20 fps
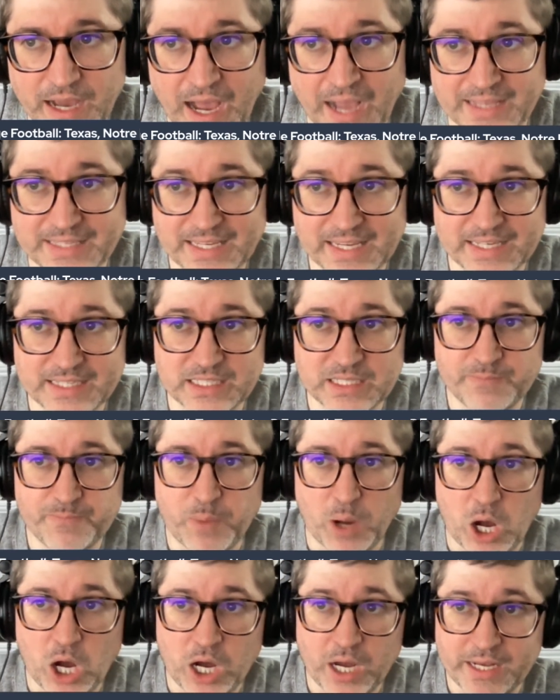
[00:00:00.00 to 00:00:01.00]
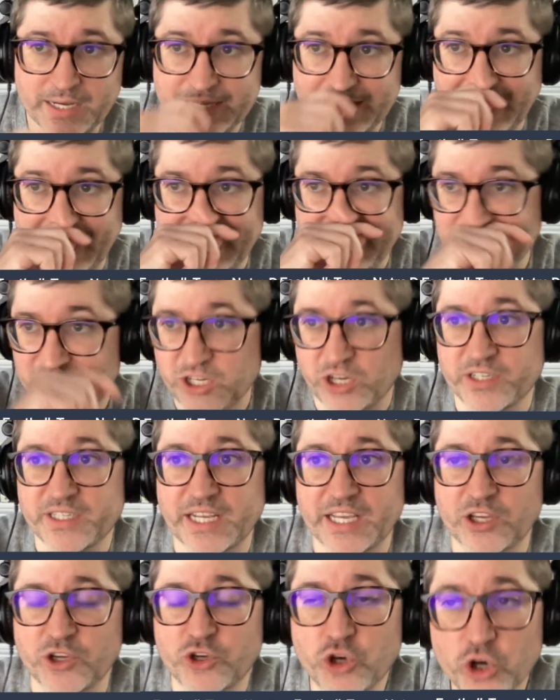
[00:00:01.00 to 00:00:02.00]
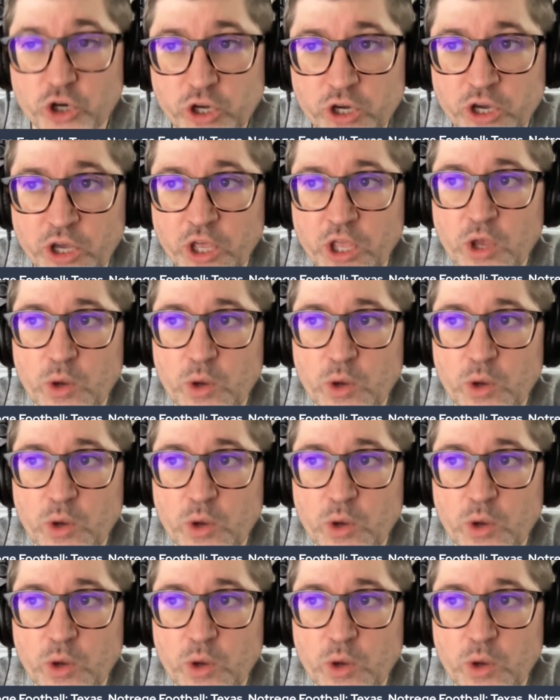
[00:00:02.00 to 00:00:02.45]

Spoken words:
Isaiah Bond and Jonte Cook